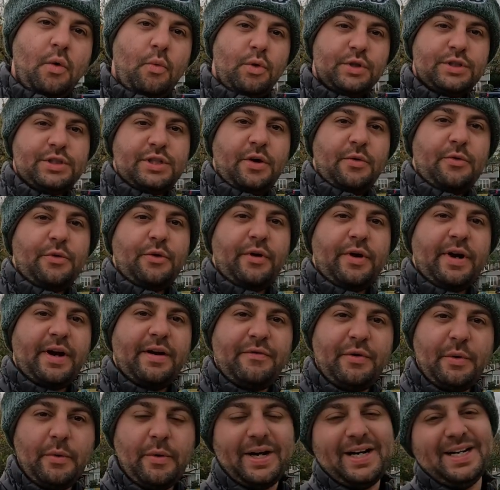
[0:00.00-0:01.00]
What's going on,
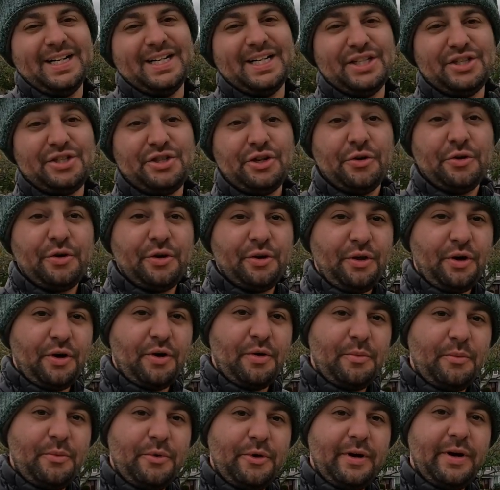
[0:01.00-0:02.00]
everyone? It is Joe the
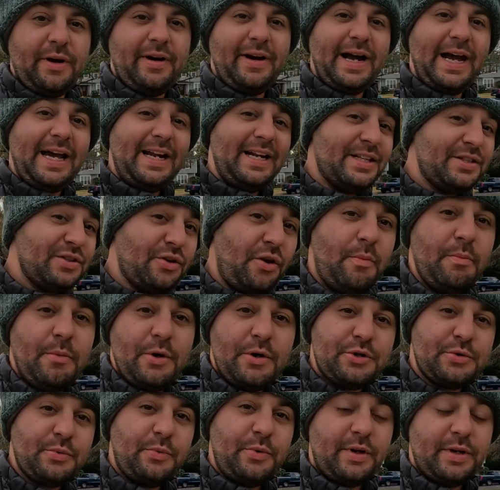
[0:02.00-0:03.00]
Lawnmower, and it's
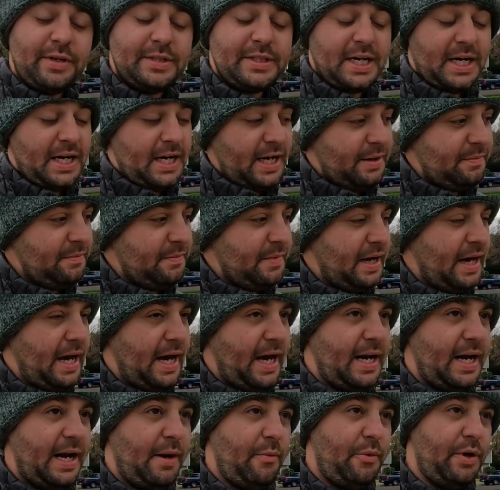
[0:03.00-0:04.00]
almost winter time,
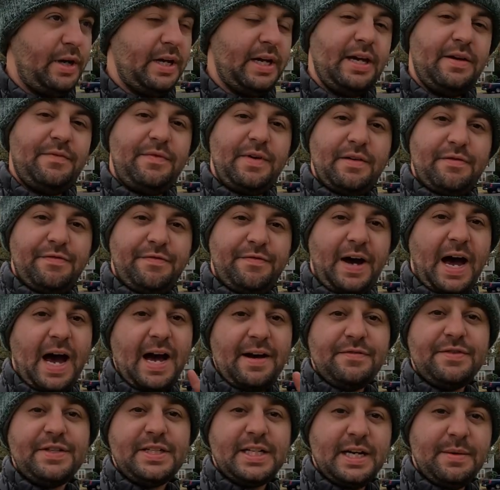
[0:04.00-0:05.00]
and I want to give you
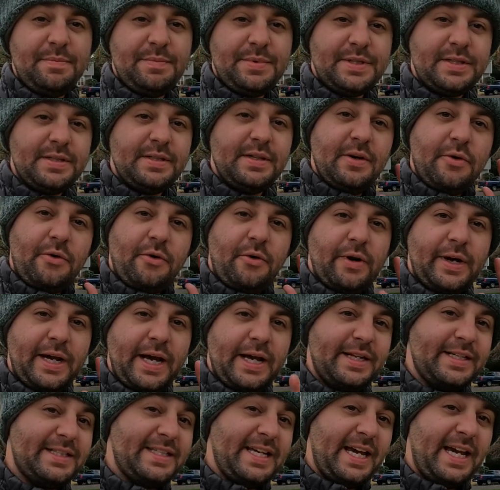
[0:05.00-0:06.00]
five tips on
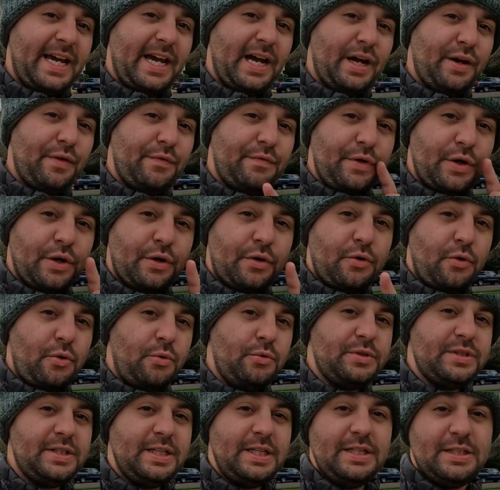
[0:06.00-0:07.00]
how to take care of your
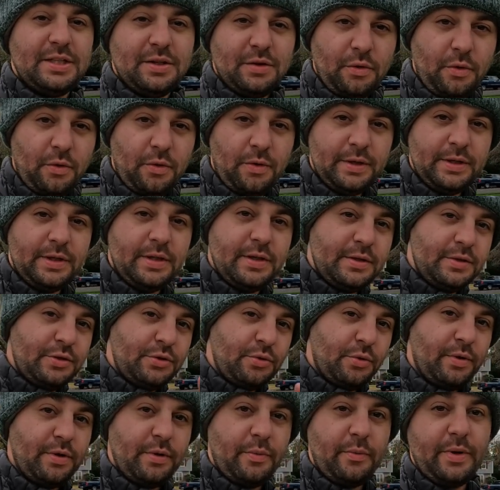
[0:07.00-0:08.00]
cool season lawn
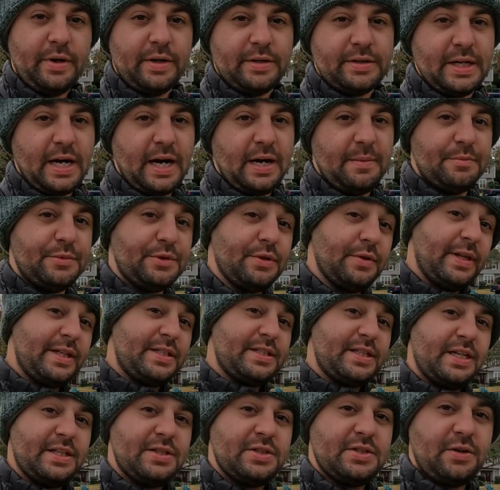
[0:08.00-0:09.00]
during the winter time. So
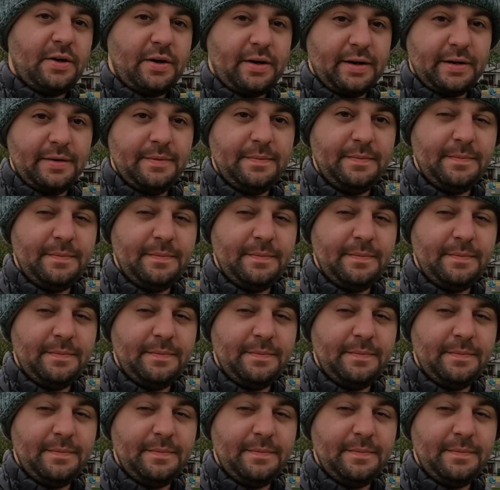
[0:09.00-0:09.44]
let's get started.